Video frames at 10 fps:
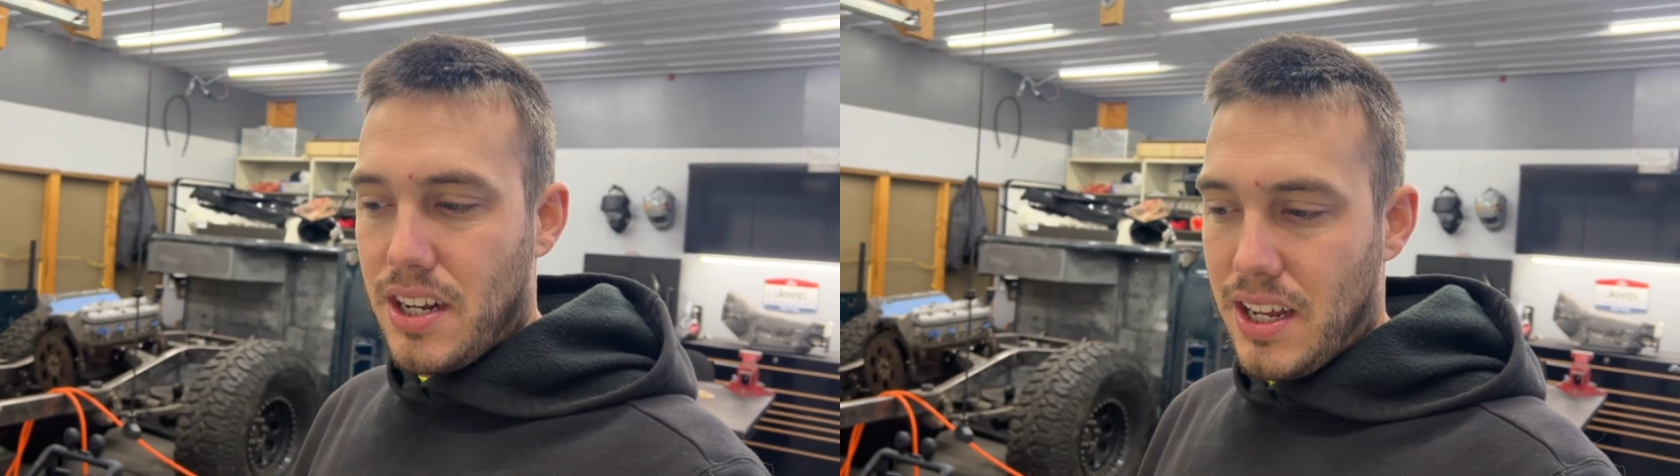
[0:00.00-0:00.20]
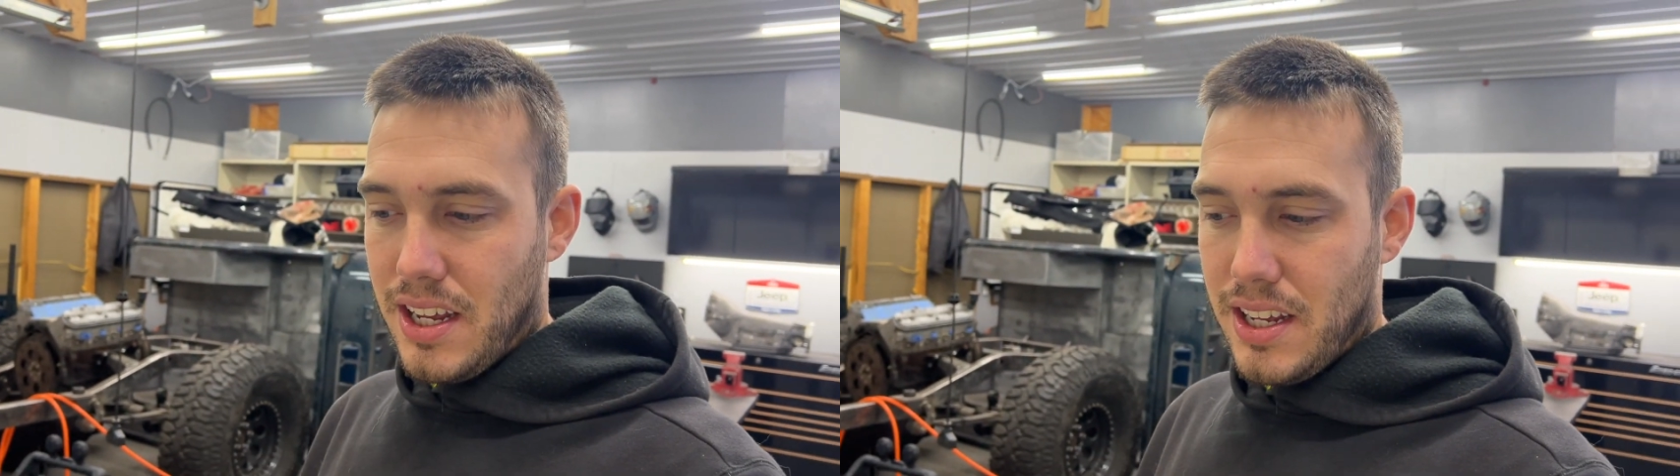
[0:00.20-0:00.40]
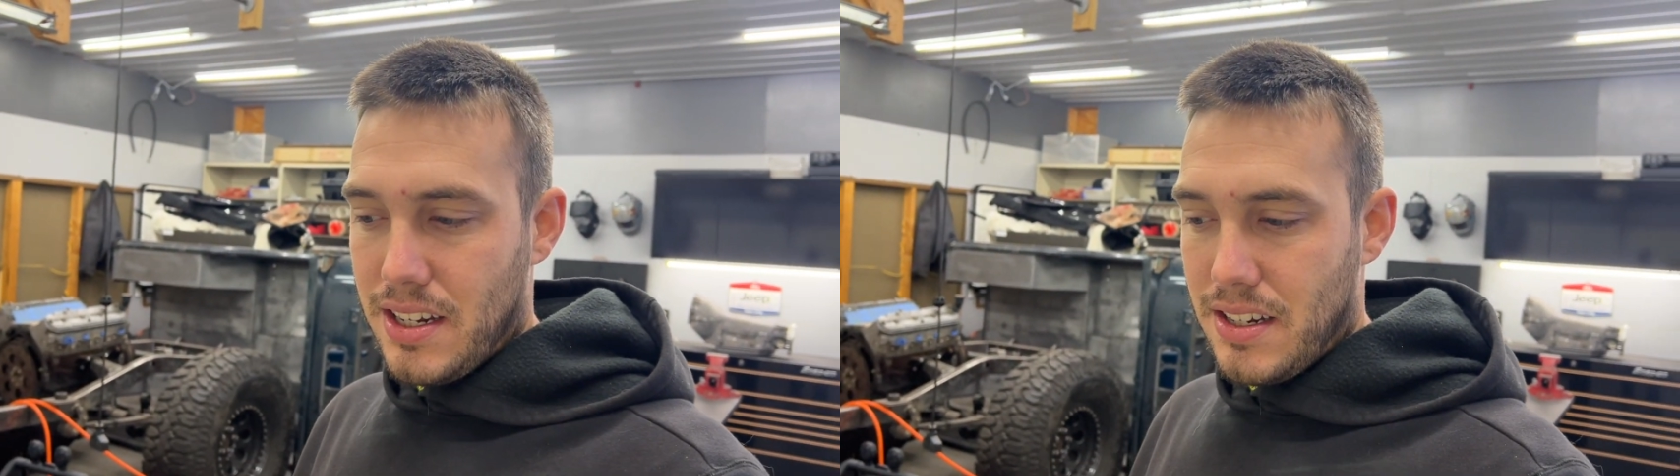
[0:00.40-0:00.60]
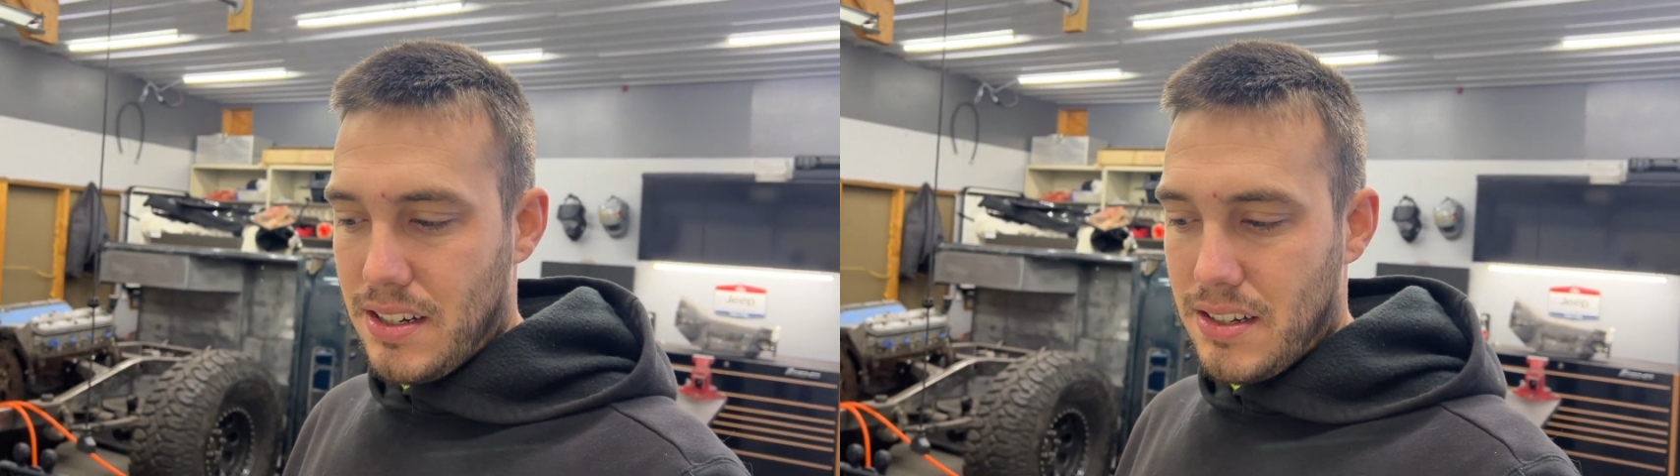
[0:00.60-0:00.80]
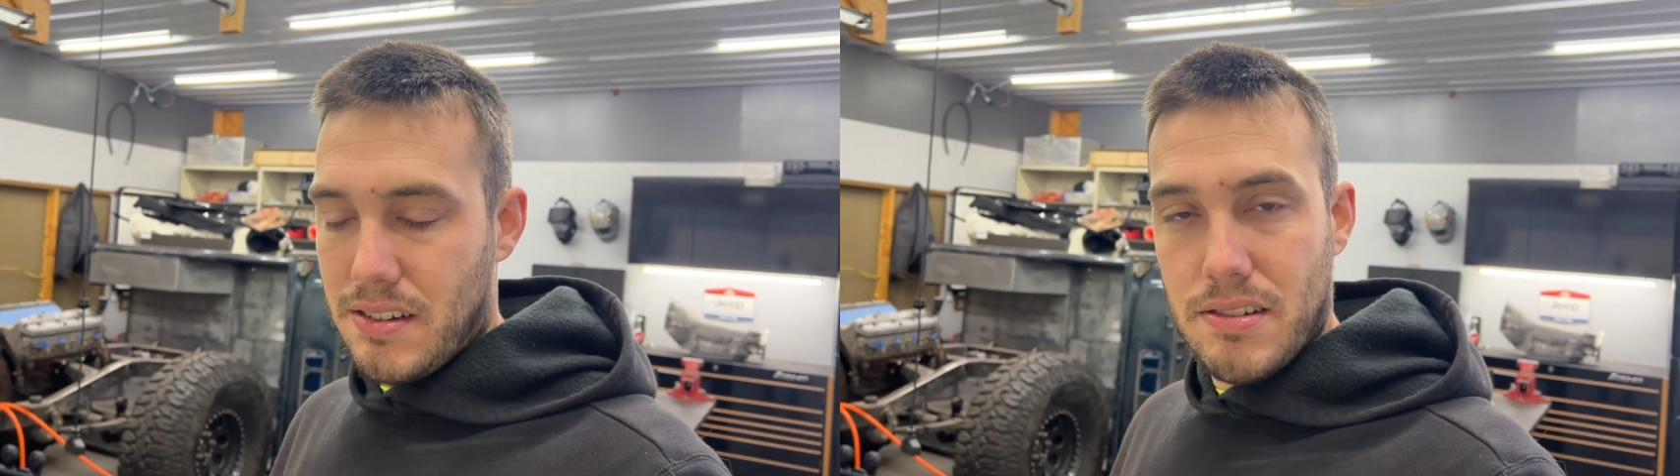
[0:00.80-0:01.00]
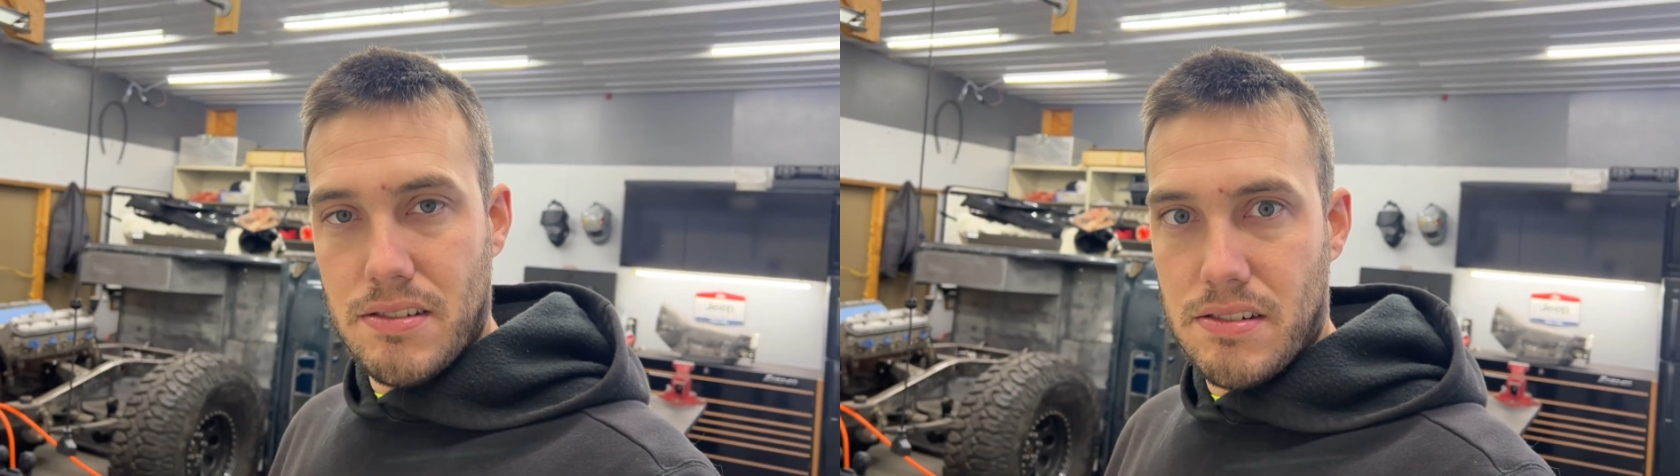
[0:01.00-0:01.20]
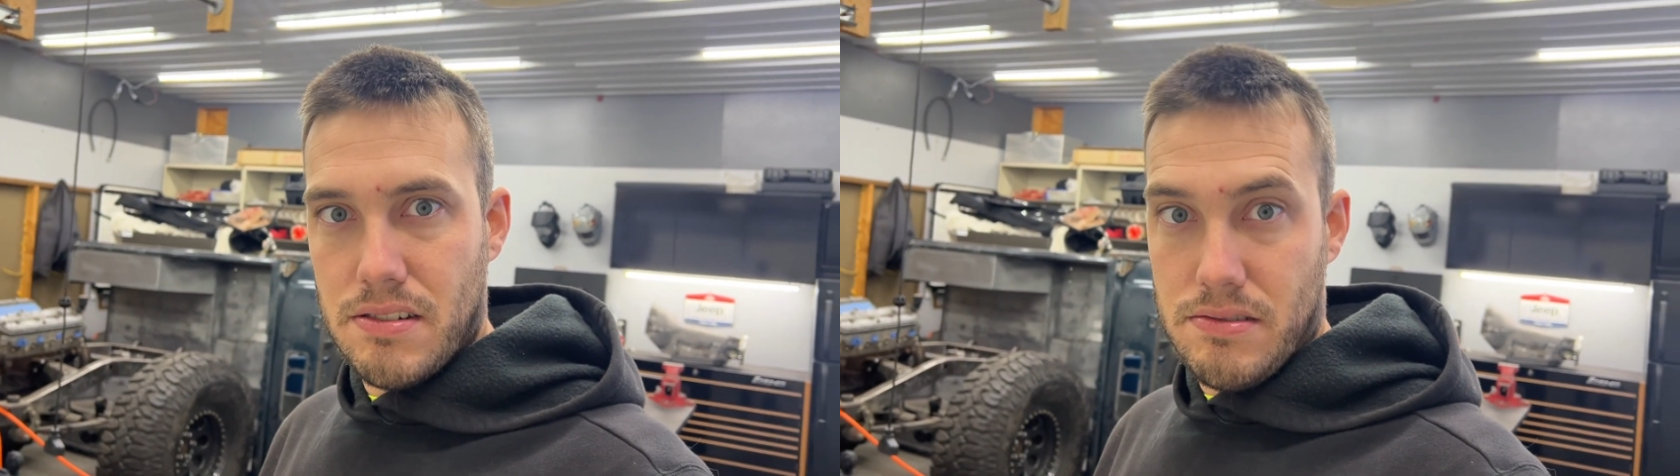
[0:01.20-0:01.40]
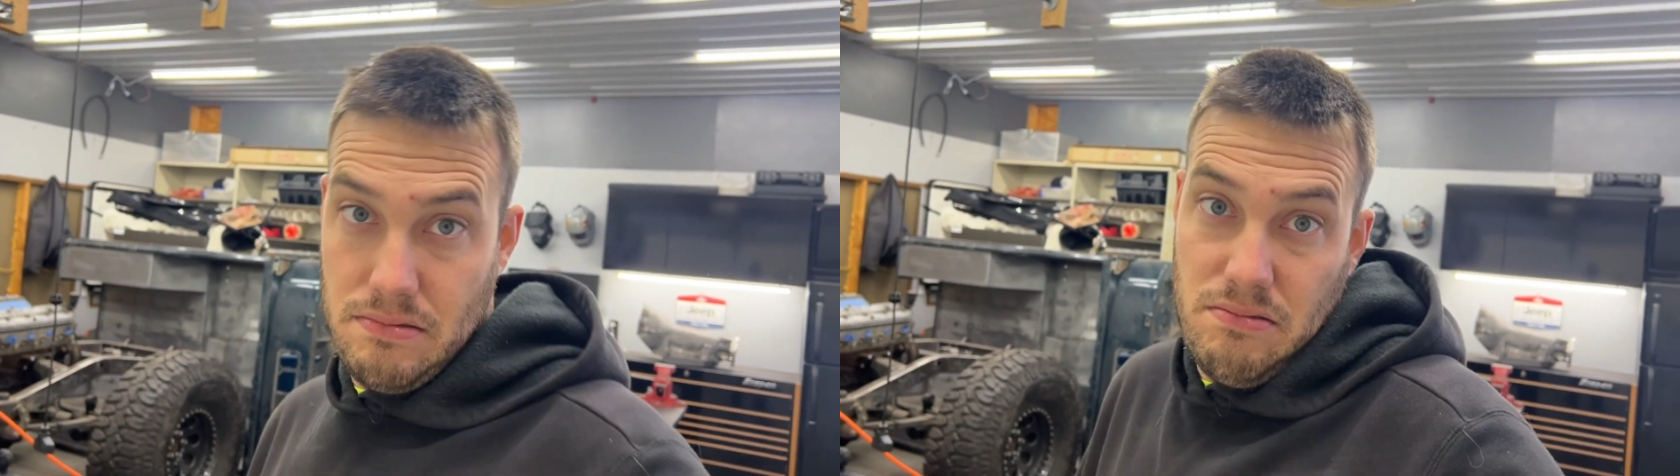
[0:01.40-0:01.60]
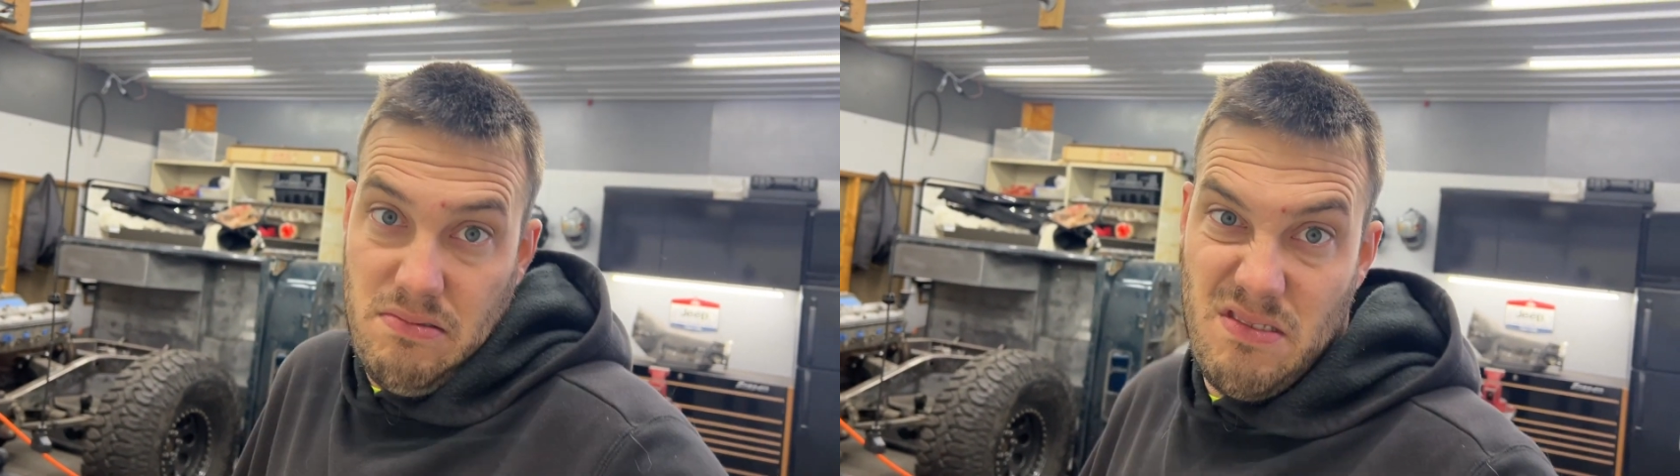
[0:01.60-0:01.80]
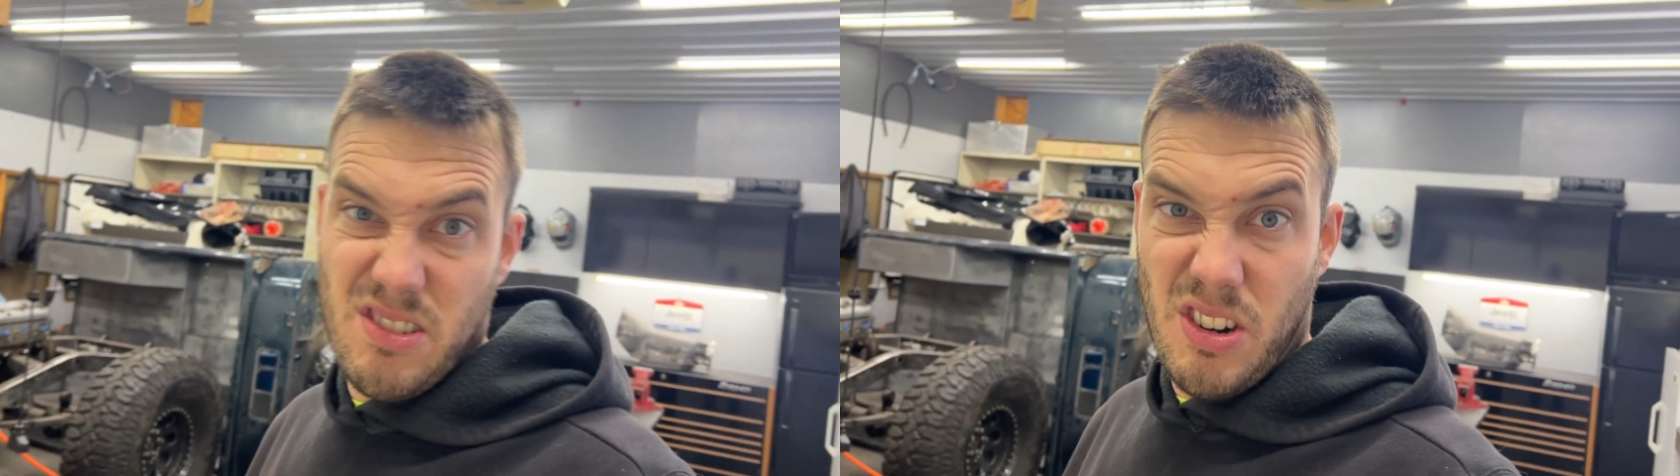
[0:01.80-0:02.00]
and
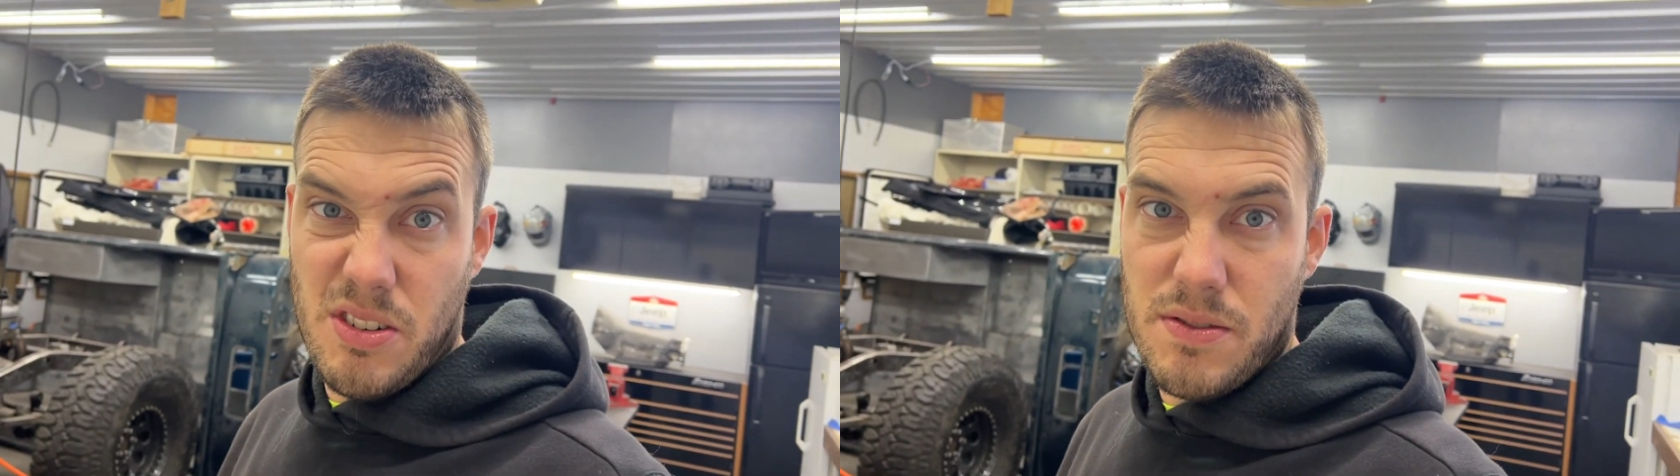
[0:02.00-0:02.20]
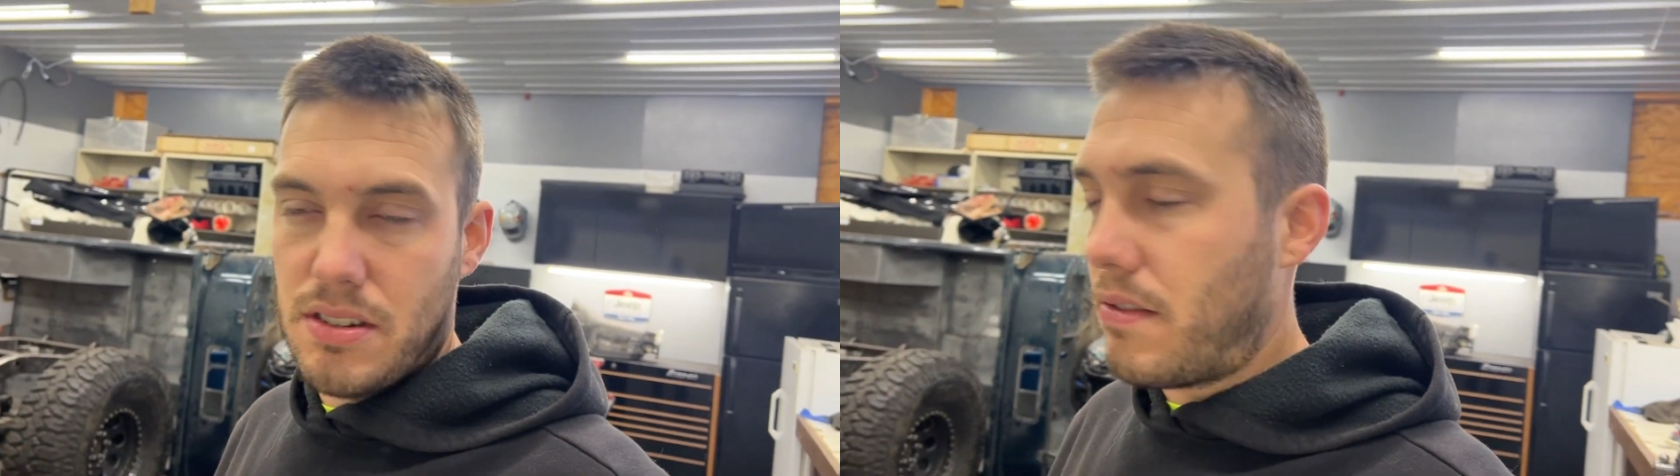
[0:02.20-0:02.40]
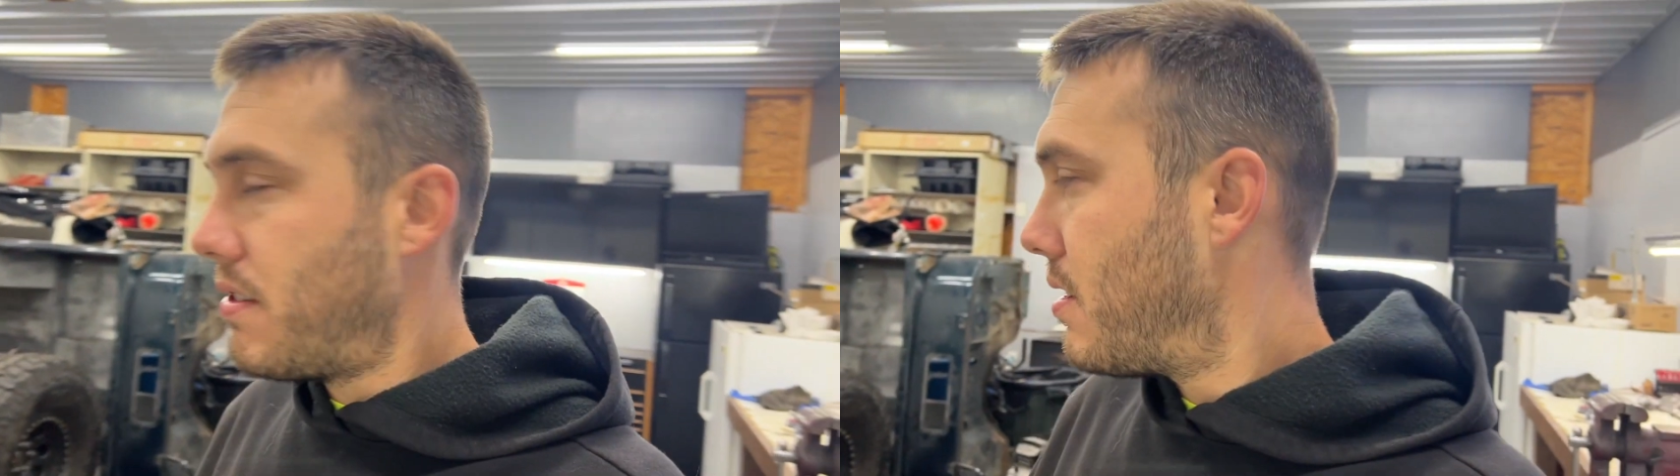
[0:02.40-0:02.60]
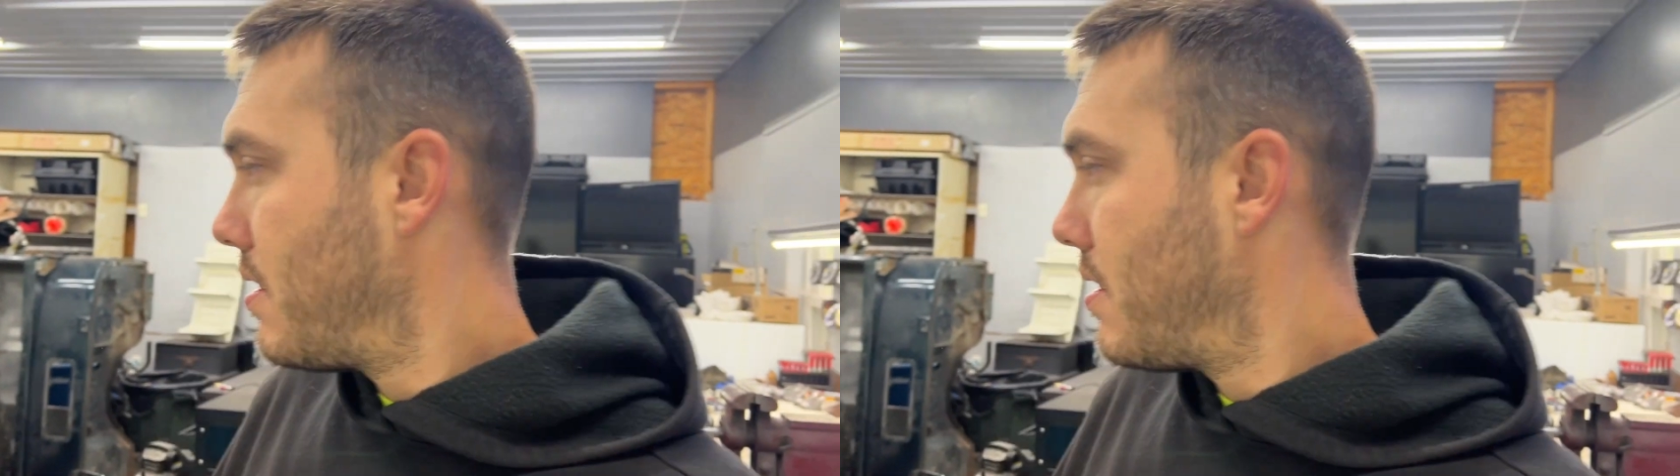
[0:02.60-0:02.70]
start doing stuff.